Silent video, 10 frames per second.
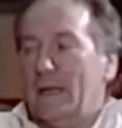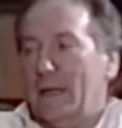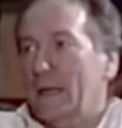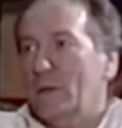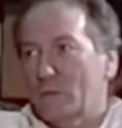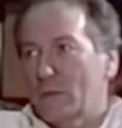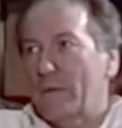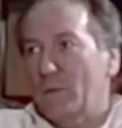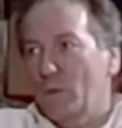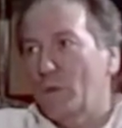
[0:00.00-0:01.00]
and also
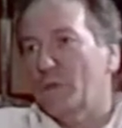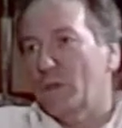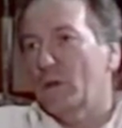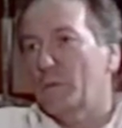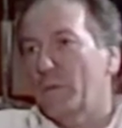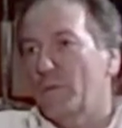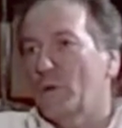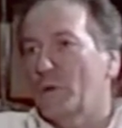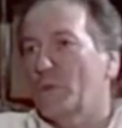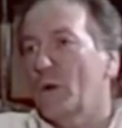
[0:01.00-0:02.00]
having worked with Tony
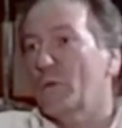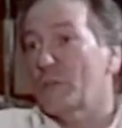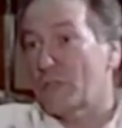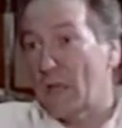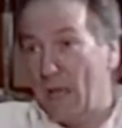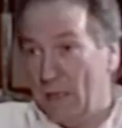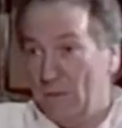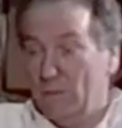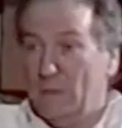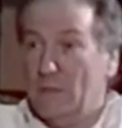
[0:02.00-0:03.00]
before, you know the
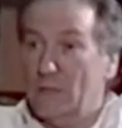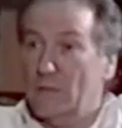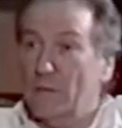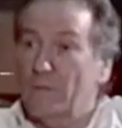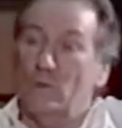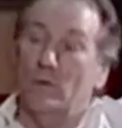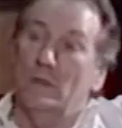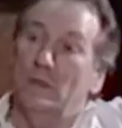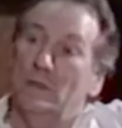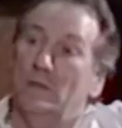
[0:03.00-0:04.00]
style that he's going for,
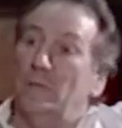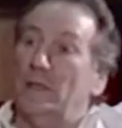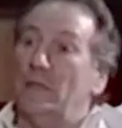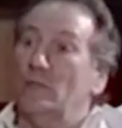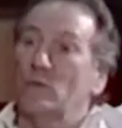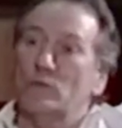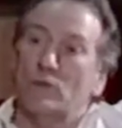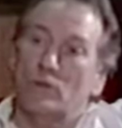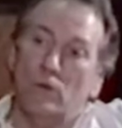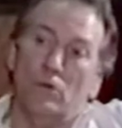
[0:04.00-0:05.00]
but he's also
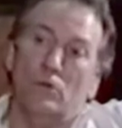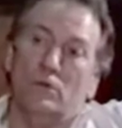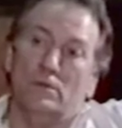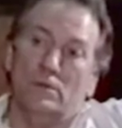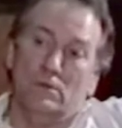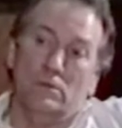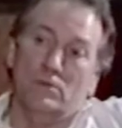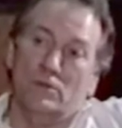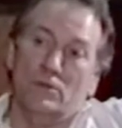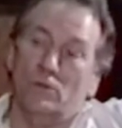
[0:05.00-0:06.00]

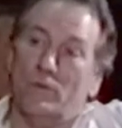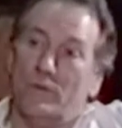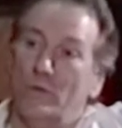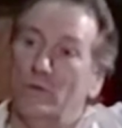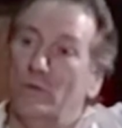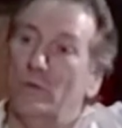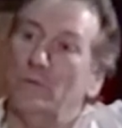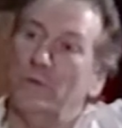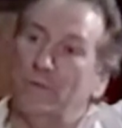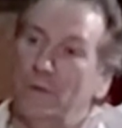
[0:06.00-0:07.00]
talked us all through, and
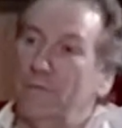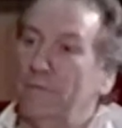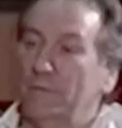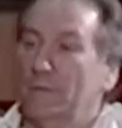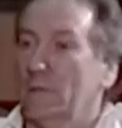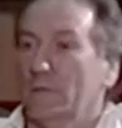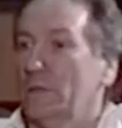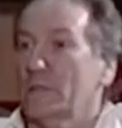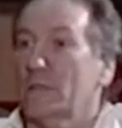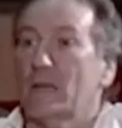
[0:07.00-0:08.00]
we've
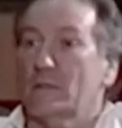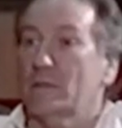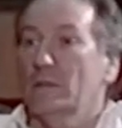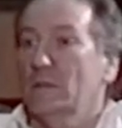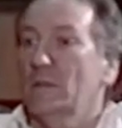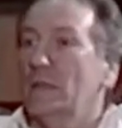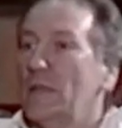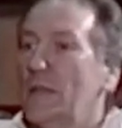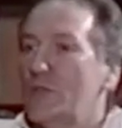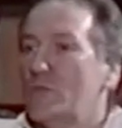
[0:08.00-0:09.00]
discussed
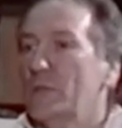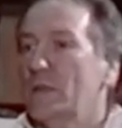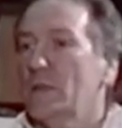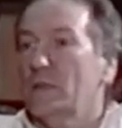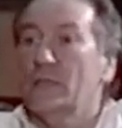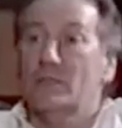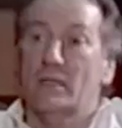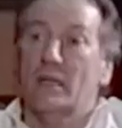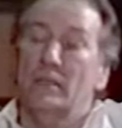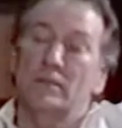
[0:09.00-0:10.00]
each reel and each
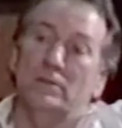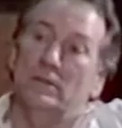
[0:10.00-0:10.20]
scene